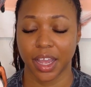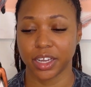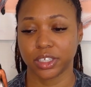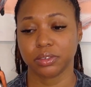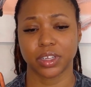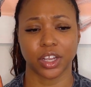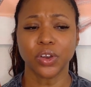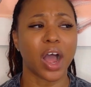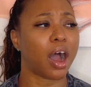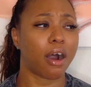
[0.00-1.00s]
And she was like, you
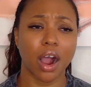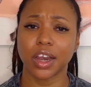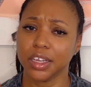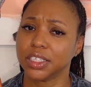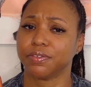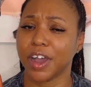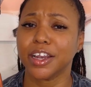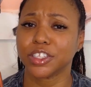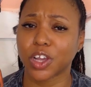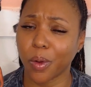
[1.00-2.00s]
know how hard it is to
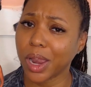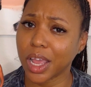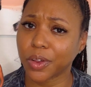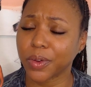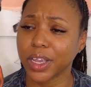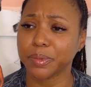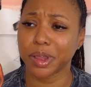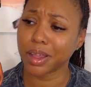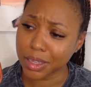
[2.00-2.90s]
find this coconut cream?